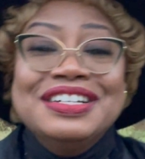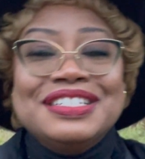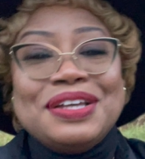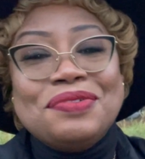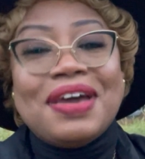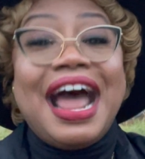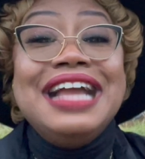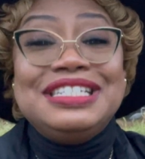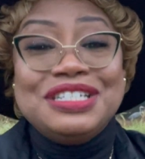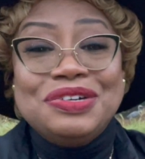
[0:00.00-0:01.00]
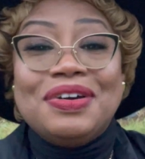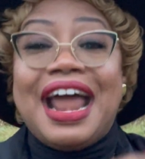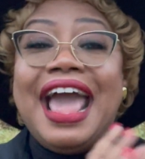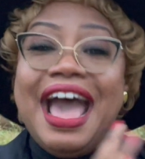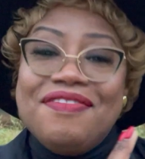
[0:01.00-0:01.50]
So what I do when
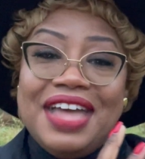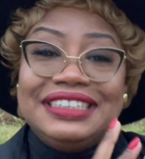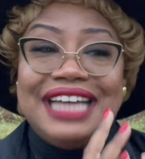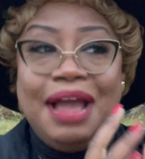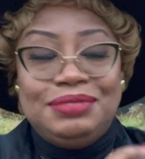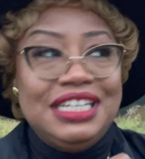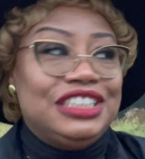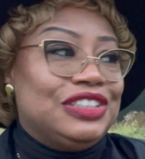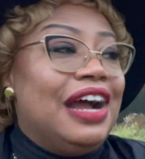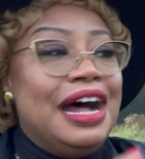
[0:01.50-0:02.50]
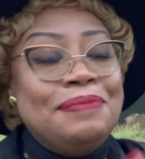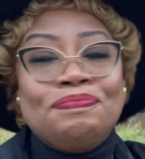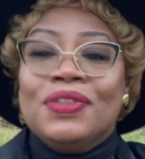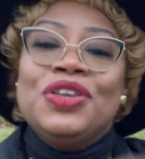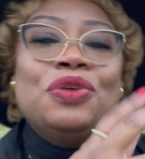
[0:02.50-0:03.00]
I have that Thyme Tincture,
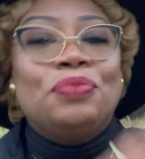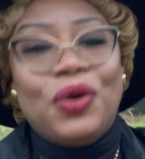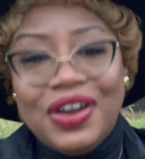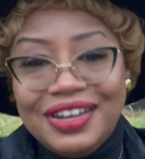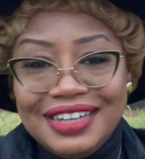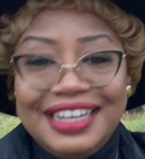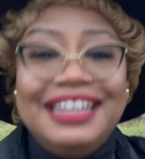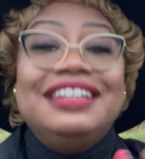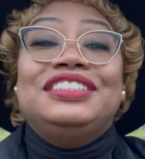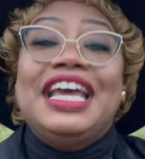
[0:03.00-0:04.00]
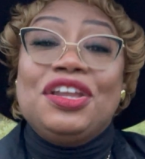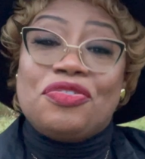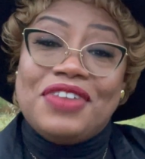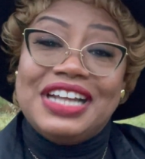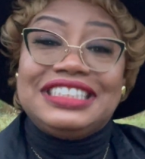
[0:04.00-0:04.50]
you boil it, take your
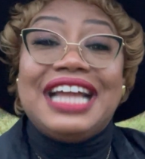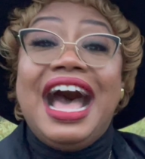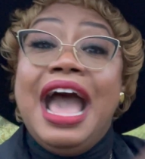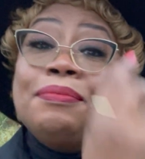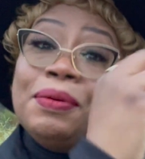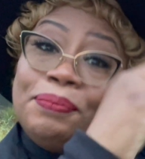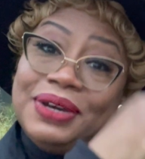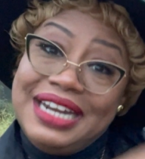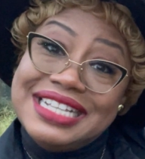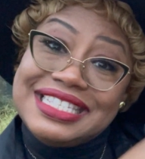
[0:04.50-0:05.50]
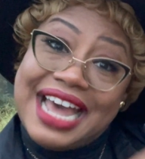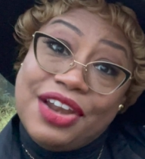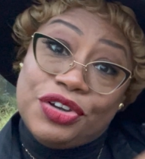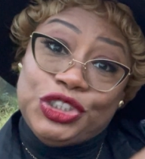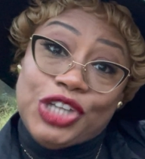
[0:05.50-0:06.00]
fresh thyme, put it inside of
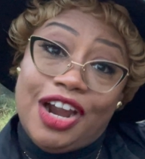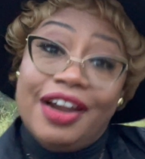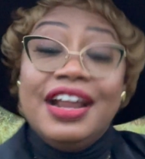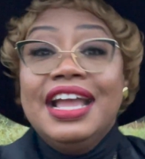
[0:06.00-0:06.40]
your jar.